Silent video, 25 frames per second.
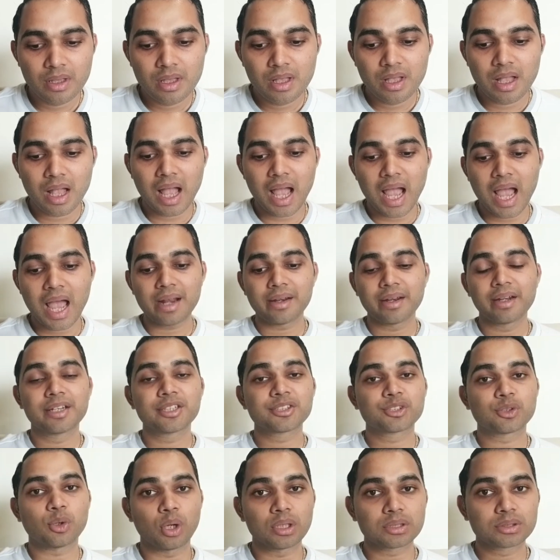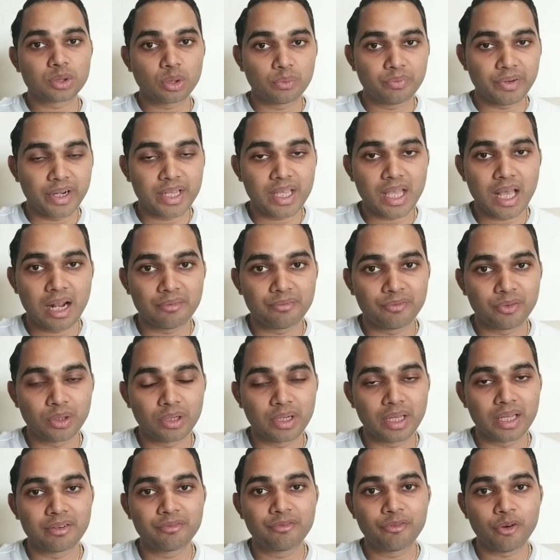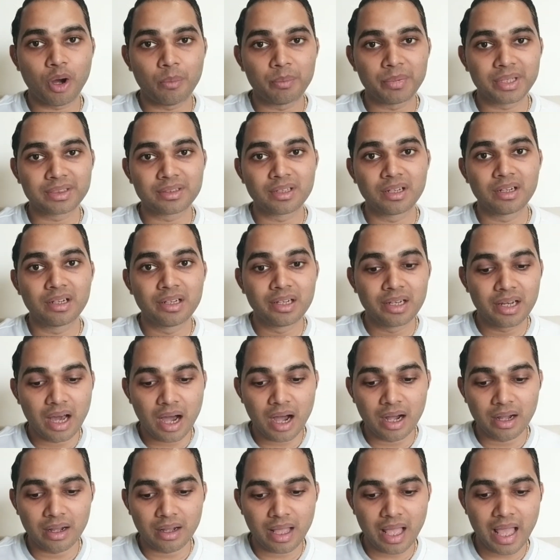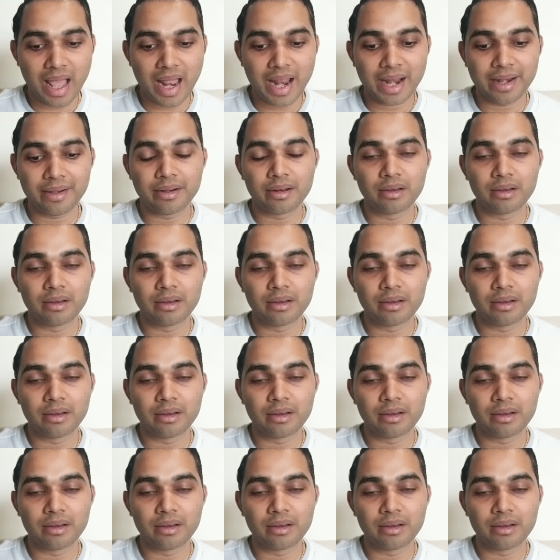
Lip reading: And it is also very helpful in forming the lung and